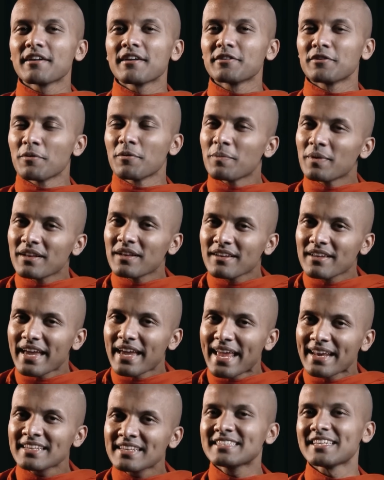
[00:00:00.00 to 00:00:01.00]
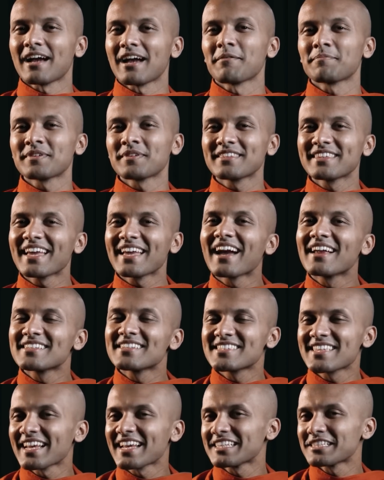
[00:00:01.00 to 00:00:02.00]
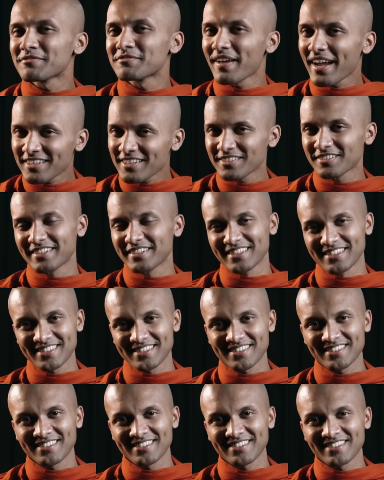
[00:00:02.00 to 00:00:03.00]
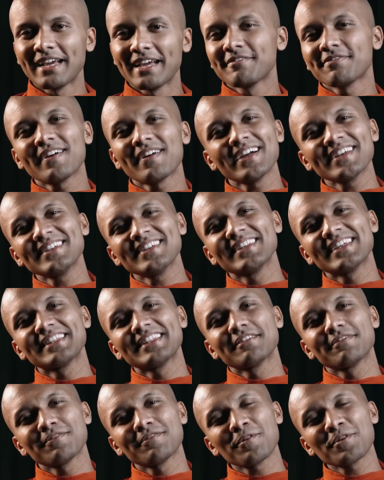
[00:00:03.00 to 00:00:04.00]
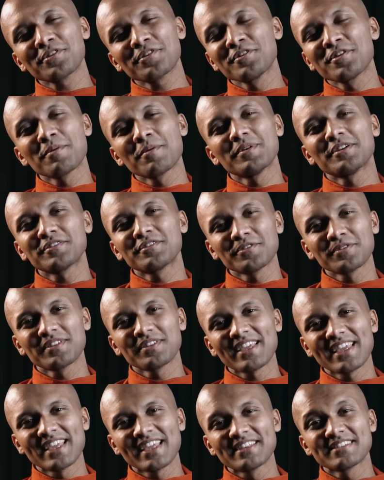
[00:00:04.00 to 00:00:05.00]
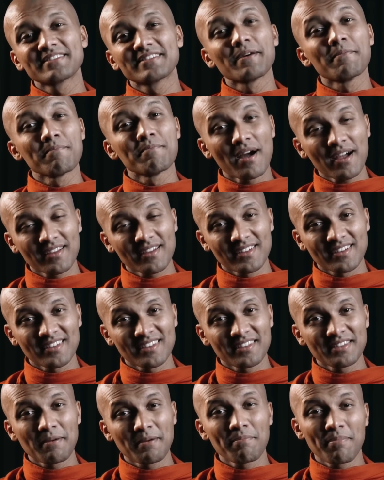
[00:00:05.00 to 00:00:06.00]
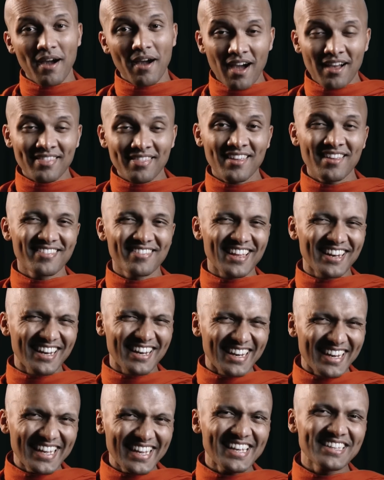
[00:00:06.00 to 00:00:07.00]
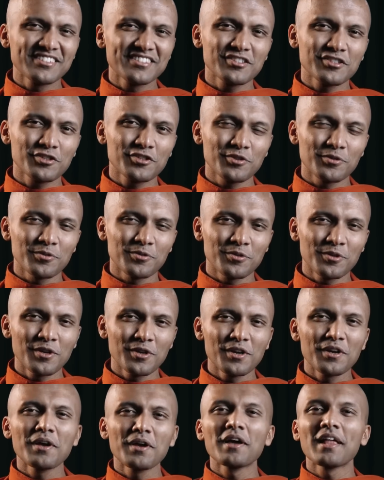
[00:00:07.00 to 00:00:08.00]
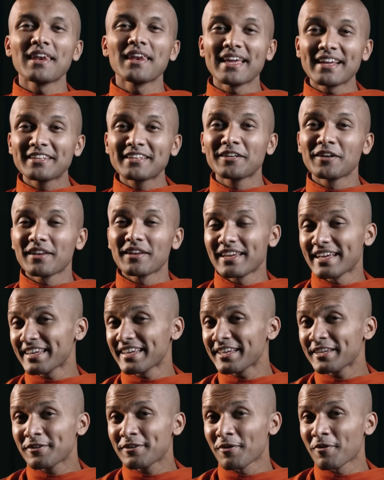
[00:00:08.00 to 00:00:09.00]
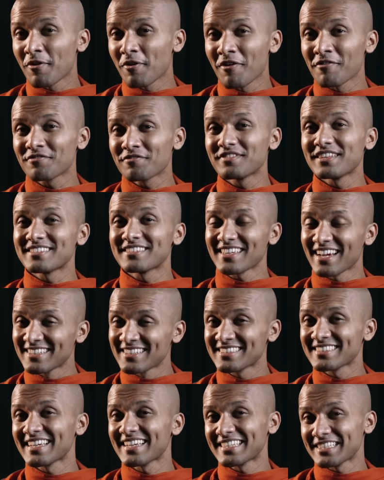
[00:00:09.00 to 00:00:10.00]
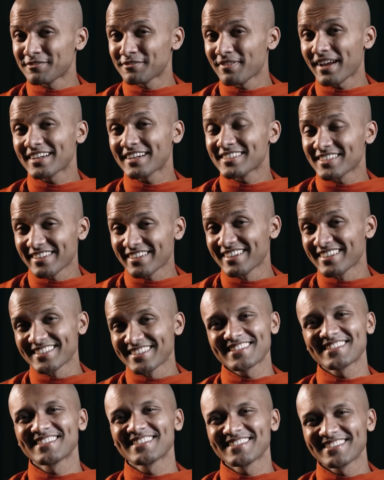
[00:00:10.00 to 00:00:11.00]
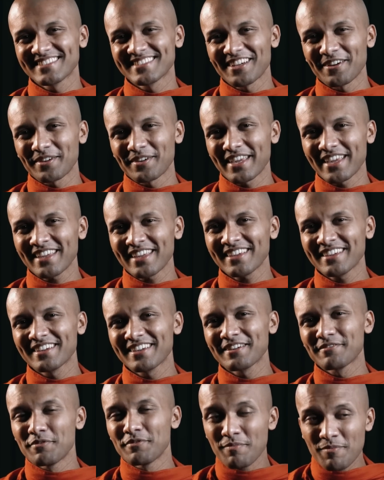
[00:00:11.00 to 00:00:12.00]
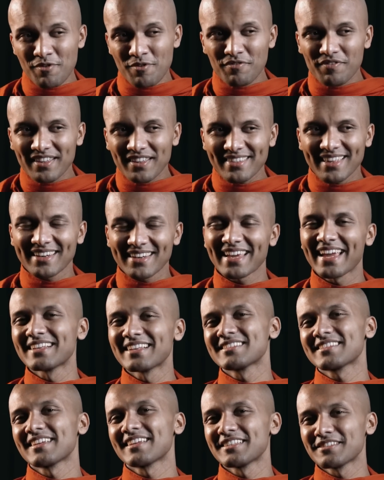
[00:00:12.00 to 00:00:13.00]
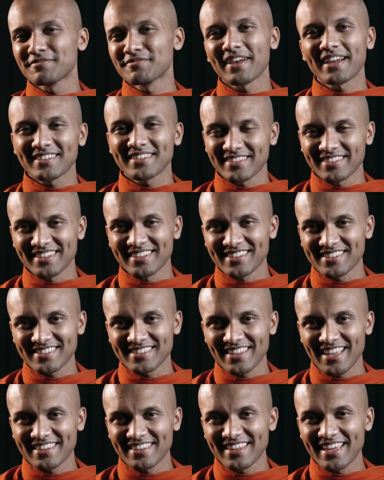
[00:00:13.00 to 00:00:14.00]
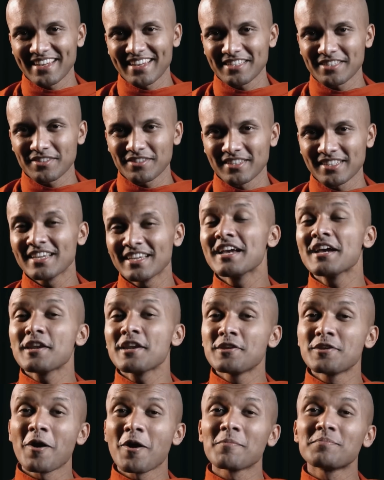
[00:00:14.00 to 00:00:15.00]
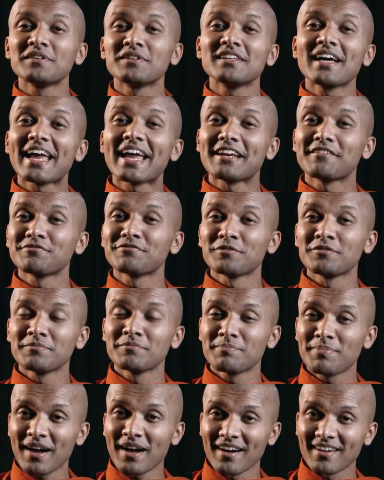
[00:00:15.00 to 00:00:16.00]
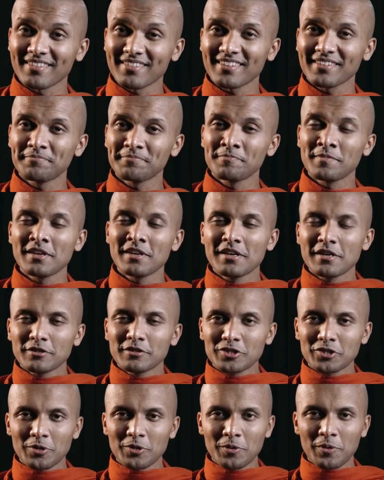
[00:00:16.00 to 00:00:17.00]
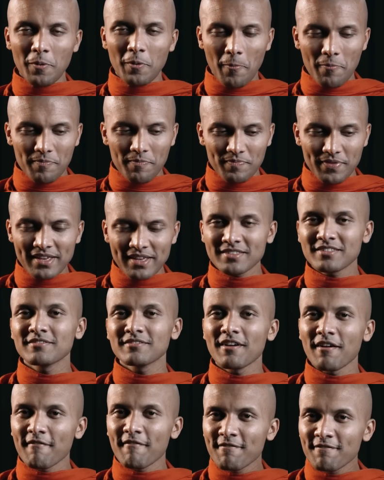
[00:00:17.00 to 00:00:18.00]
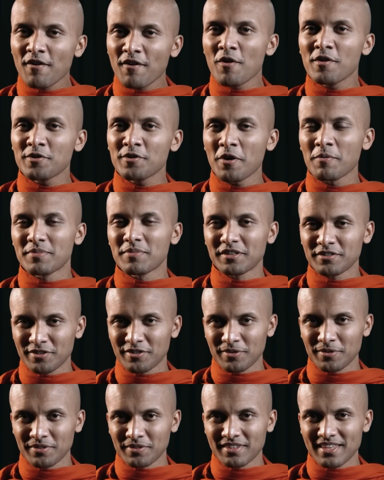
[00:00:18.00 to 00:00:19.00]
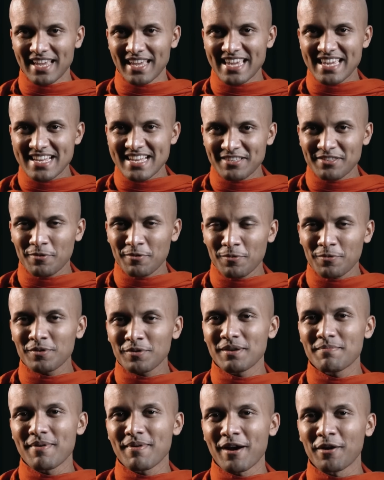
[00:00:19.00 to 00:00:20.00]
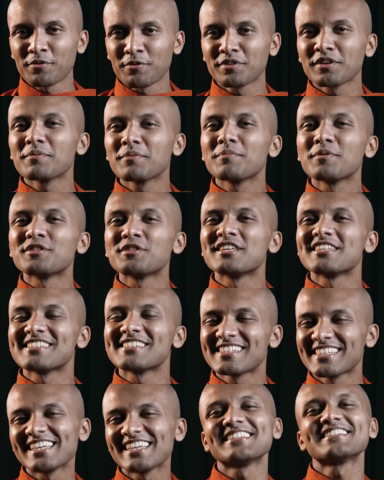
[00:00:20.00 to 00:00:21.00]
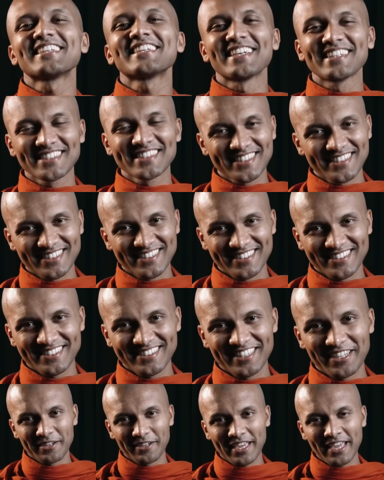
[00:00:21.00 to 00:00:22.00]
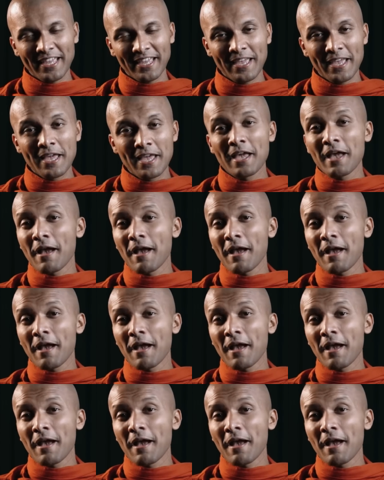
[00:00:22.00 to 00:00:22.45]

you will end up the unsatisfactoriness. And finally, the fourth noble truth is the Magga, the path that leads to letting go of this unsatisfactoriness. Okay? Removing that unsatisfactoriness. And that is the Noble Eightfold Path. So this Four Noble Truth is all about Buddha's teachings. Okay?